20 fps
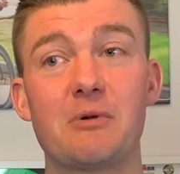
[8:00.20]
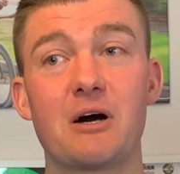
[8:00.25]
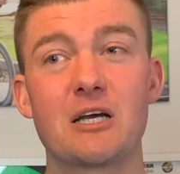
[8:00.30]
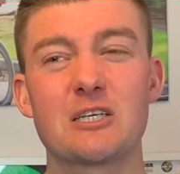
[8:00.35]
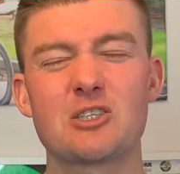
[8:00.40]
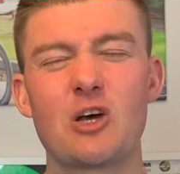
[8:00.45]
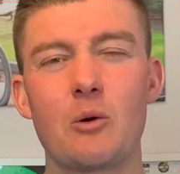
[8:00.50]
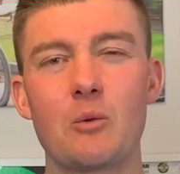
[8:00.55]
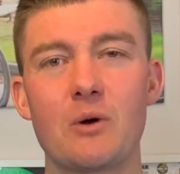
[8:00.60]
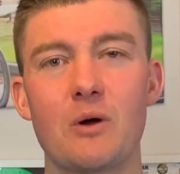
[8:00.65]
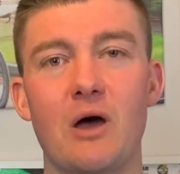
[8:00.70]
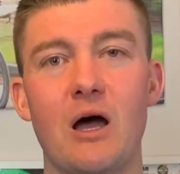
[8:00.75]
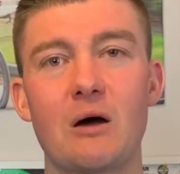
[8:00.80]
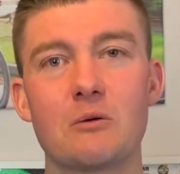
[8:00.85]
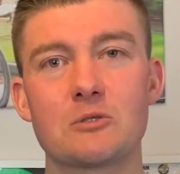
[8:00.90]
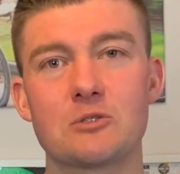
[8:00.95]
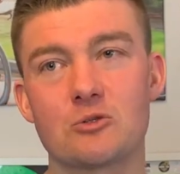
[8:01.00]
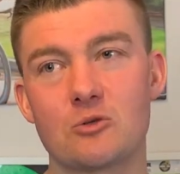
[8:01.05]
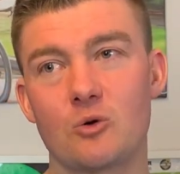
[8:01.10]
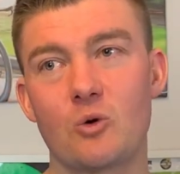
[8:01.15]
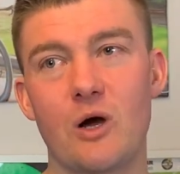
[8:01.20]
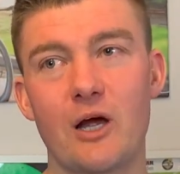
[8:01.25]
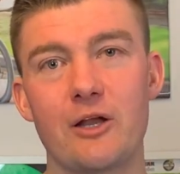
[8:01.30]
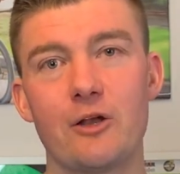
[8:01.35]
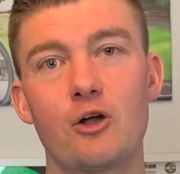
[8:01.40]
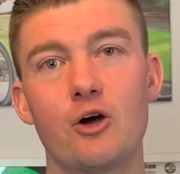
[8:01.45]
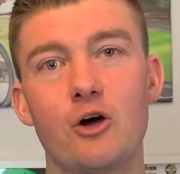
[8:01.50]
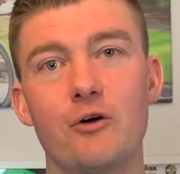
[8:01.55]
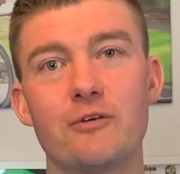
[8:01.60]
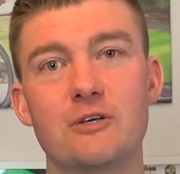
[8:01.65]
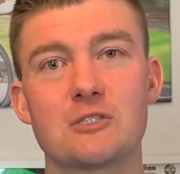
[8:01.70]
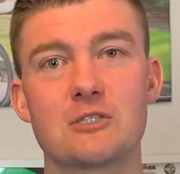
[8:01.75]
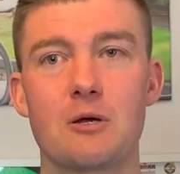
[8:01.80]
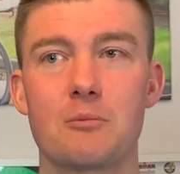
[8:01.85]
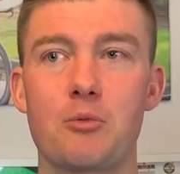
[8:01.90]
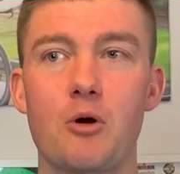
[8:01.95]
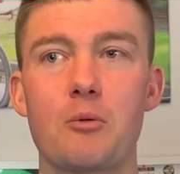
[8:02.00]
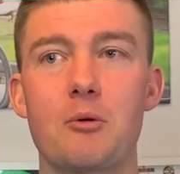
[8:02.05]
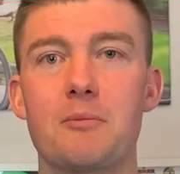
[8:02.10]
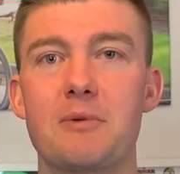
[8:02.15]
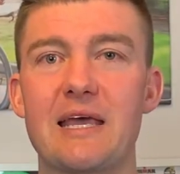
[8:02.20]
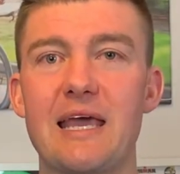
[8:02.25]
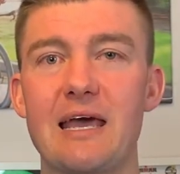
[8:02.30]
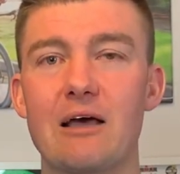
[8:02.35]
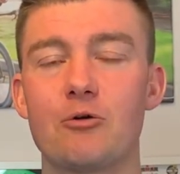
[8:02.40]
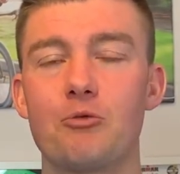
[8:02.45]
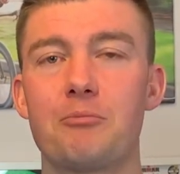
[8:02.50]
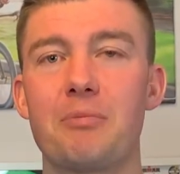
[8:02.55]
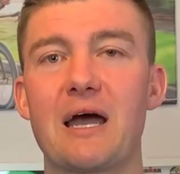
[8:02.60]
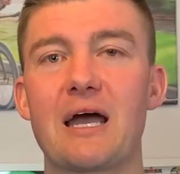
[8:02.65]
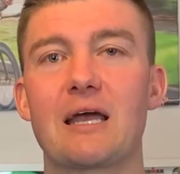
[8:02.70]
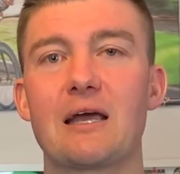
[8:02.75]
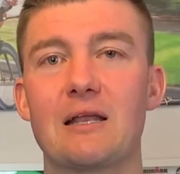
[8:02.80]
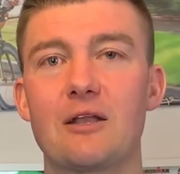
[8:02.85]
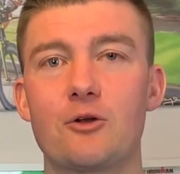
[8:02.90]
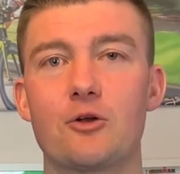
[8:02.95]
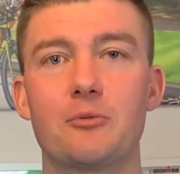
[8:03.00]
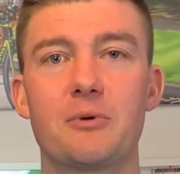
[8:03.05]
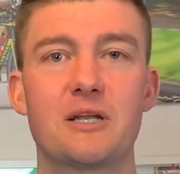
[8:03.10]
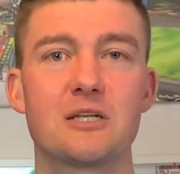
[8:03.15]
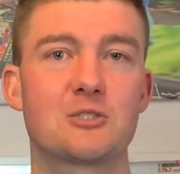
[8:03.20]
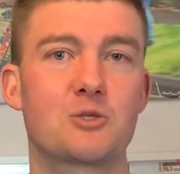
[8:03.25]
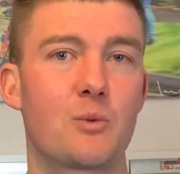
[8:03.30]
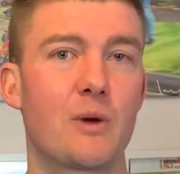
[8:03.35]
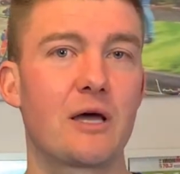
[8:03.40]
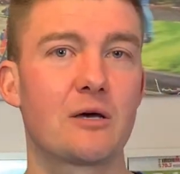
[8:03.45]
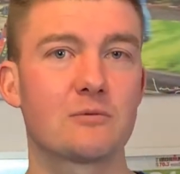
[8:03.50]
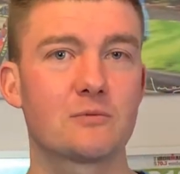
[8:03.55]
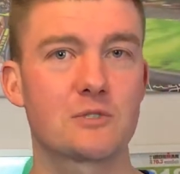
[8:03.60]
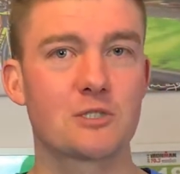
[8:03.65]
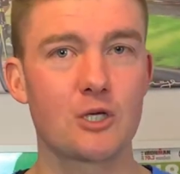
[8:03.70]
bike, so I was quite nervous. I probably held back a little bit as well.